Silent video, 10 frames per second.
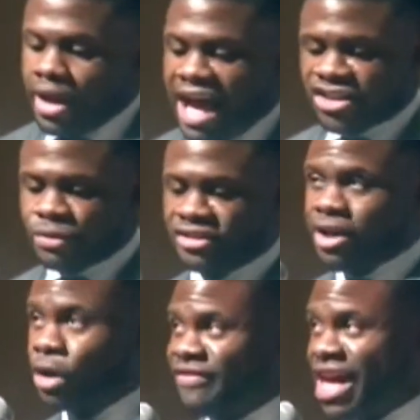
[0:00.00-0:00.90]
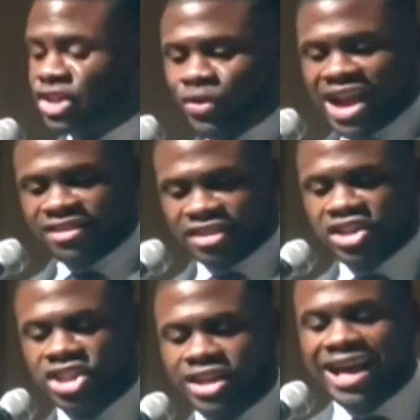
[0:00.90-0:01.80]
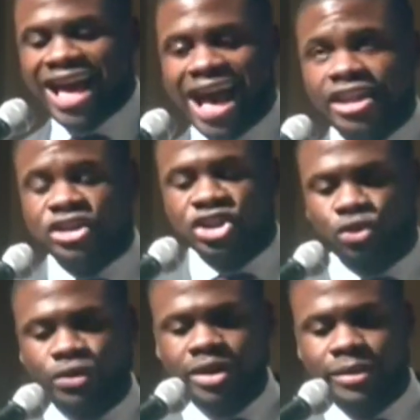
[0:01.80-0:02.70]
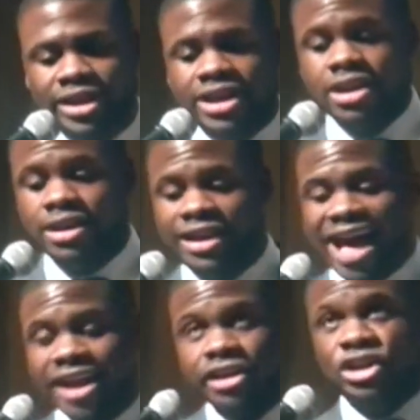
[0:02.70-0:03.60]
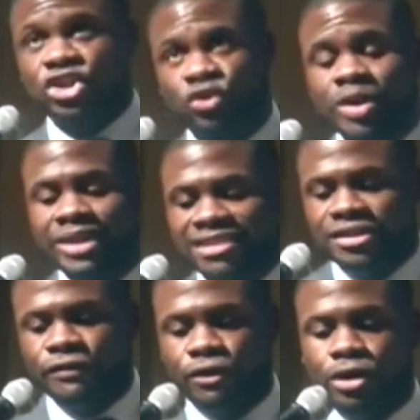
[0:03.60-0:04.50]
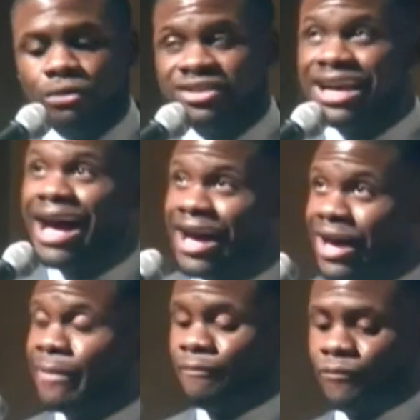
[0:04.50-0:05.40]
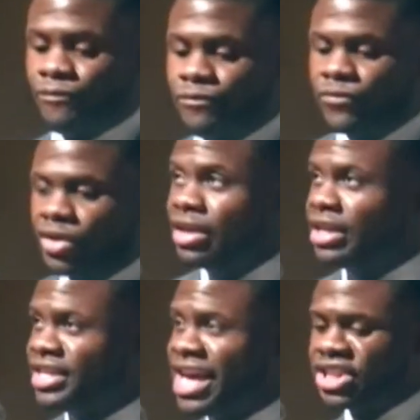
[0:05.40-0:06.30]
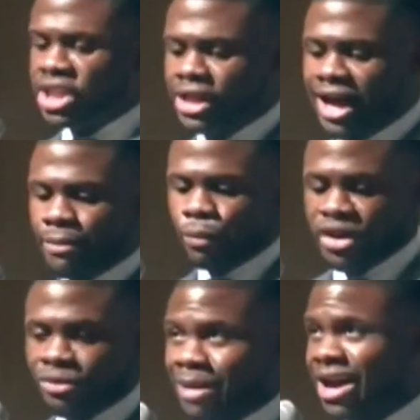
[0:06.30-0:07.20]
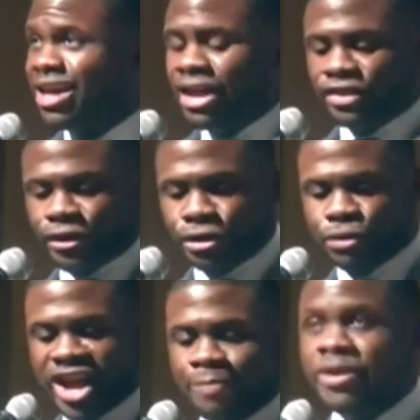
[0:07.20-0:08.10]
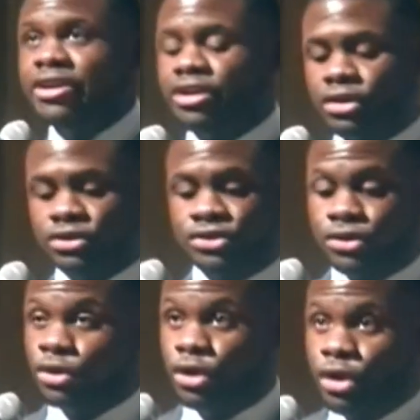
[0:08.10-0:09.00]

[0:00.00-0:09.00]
As a result of that transition, I had an extremely difficult time catching up with my third grade peers